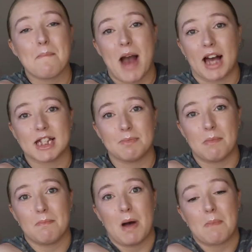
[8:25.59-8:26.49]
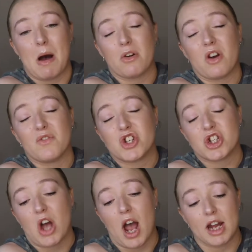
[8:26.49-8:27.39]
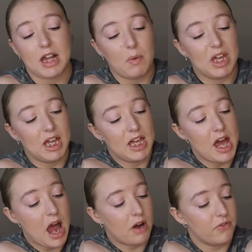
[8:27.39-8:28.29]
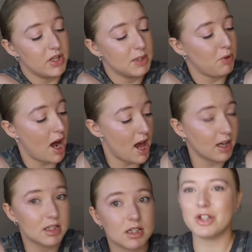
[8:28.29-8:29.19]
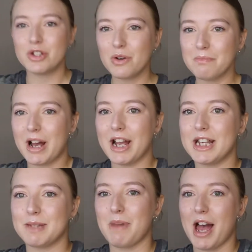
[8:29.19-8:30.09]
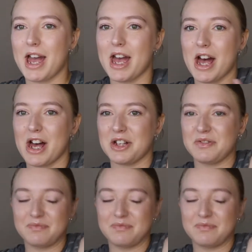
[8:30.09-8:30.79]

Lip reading: maximum amount of shine that we can get out of this product. Don't mind my